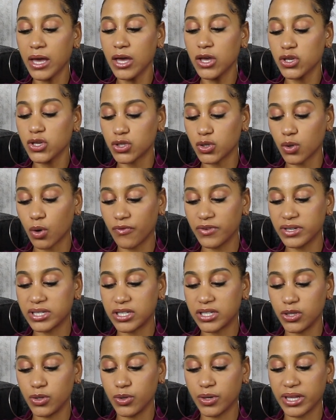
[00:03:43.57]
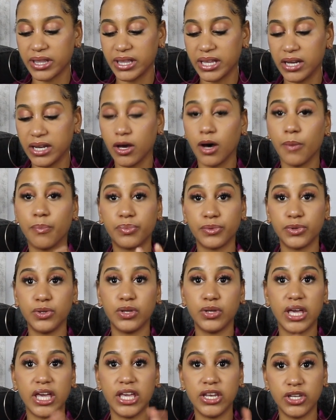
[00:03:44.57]
So obviously you can then,
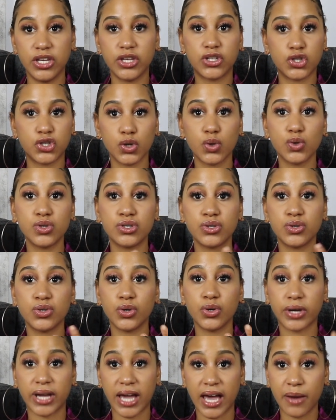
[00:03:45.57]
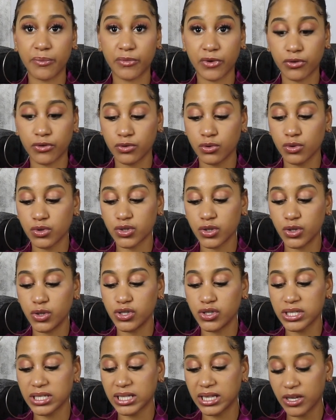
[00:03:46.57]
it shows you your camera roll, so you
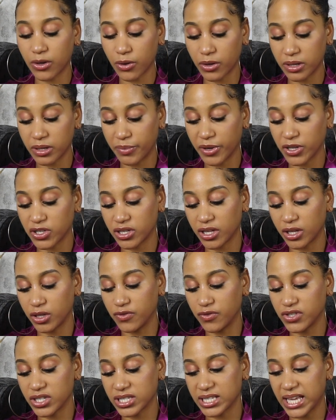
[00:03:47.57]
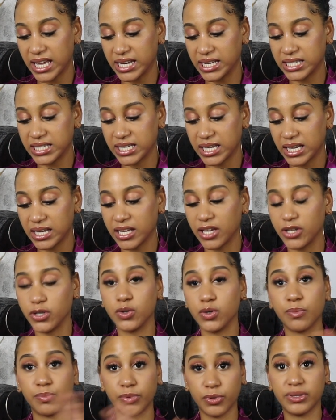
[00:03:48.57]
just click on the picture that you've just edited and
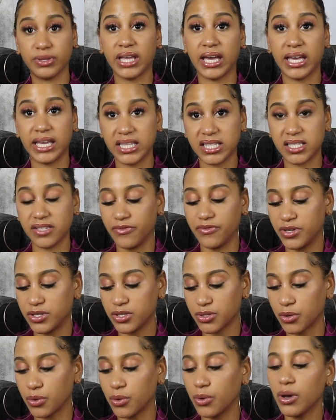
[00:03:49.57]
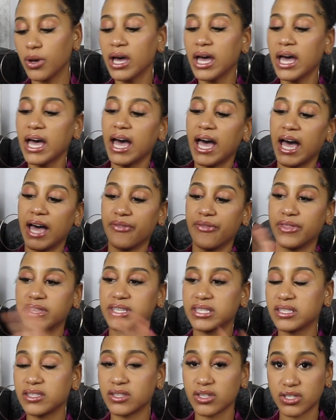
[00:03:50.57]
you upload that into VSCO, and
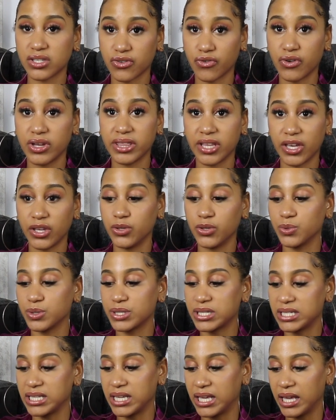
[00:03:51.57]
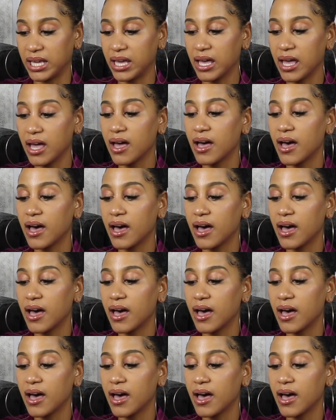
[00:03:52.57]
this is the screen that you'll see.